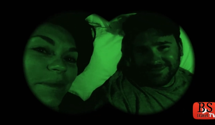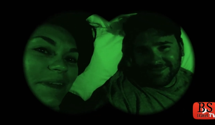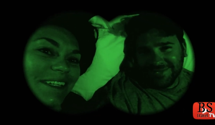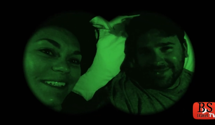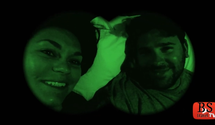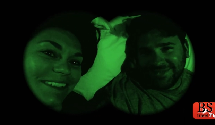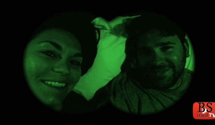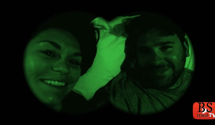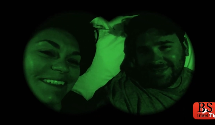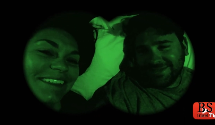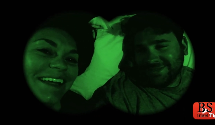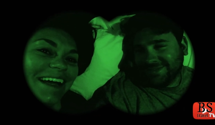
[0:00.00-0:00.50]

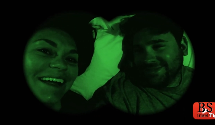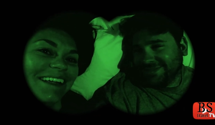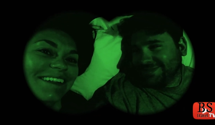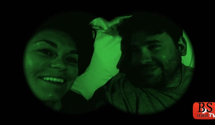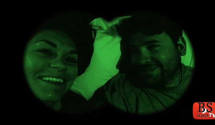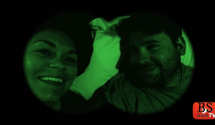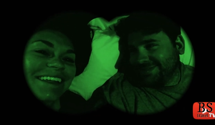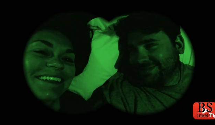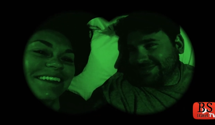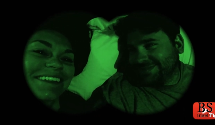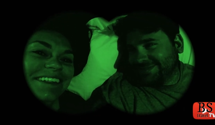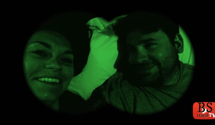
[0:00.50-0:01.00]
Speaker 1: because the
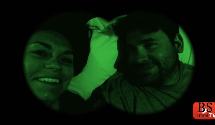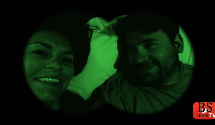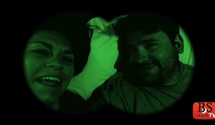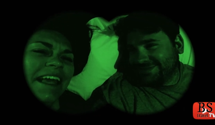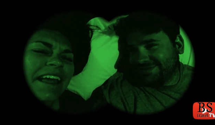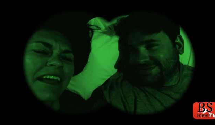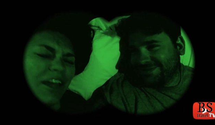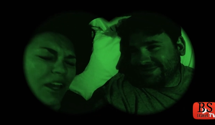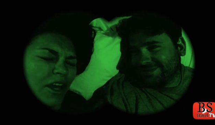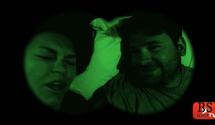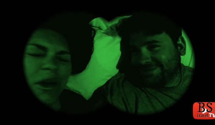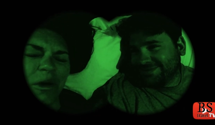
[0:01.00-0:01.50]
Scots like to
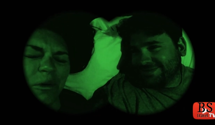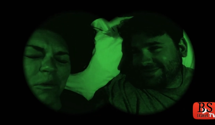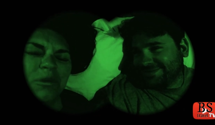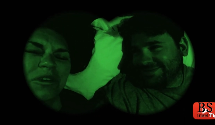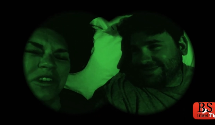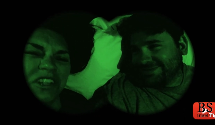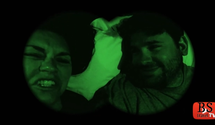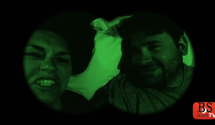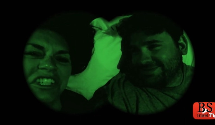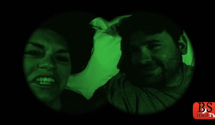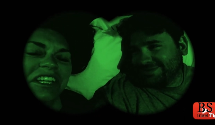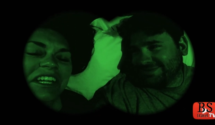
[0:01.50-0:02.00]
say,
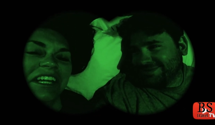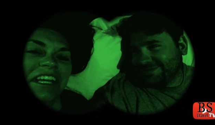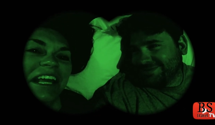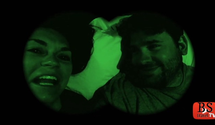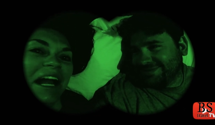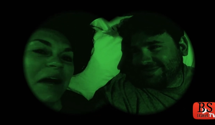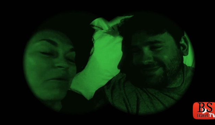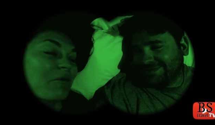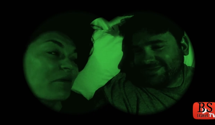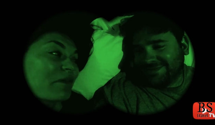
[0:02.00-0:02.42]
just gonna get on